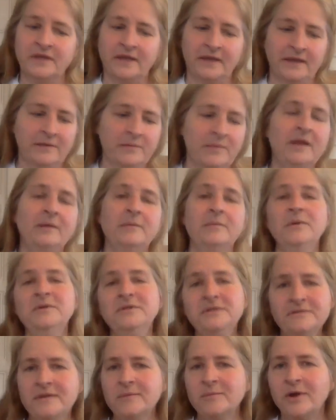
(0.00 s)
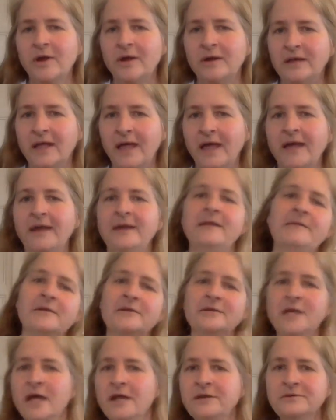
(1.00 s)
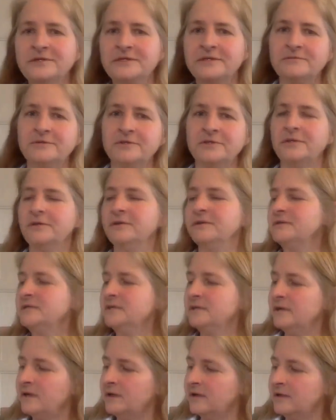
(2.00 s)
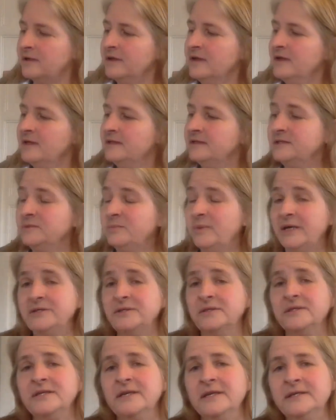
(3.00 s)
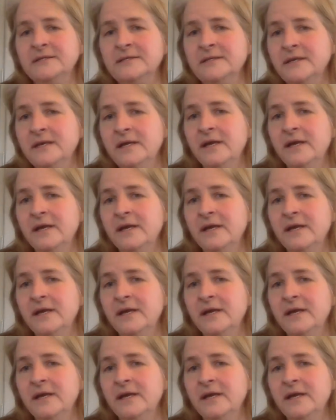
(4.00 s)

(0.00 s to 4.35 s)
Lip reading: and most of them are online, and there's hundreds of journals in all the specialties.